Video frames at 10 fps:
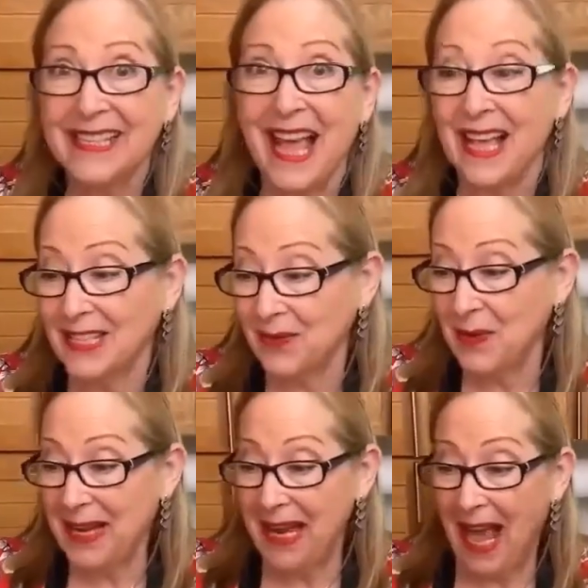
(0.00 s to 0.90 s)
Starts
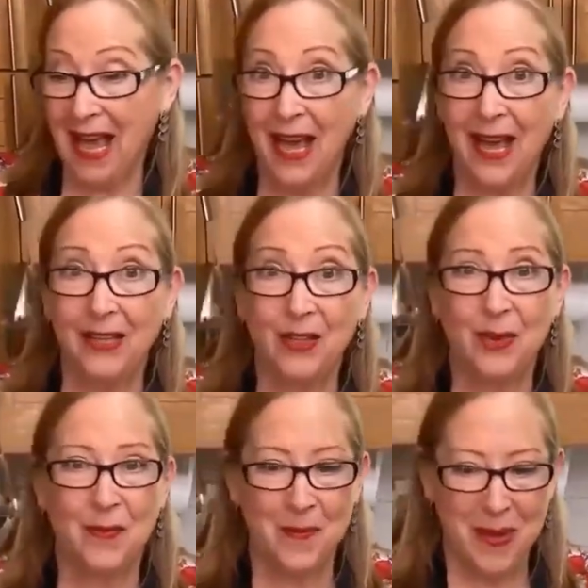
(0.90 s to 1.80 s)
with our
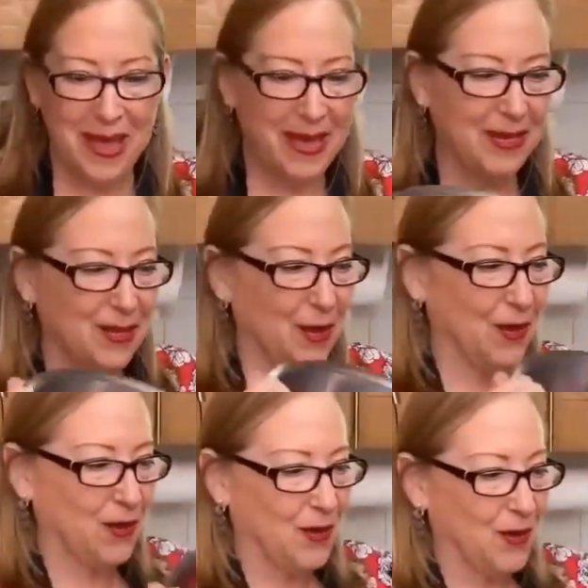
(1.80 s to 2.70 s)

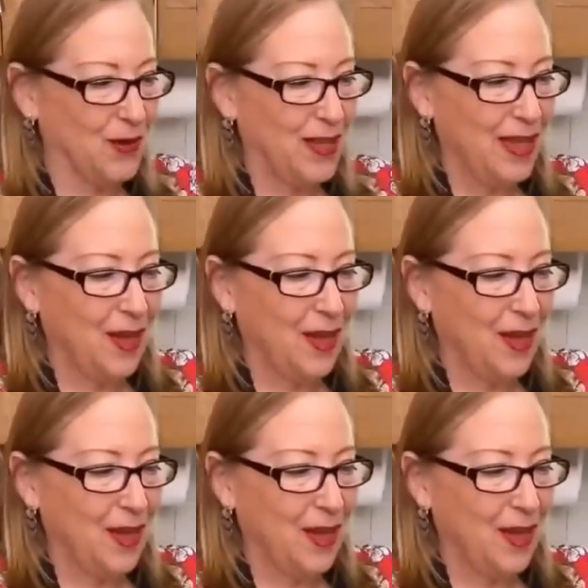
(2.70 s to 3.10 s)
tomato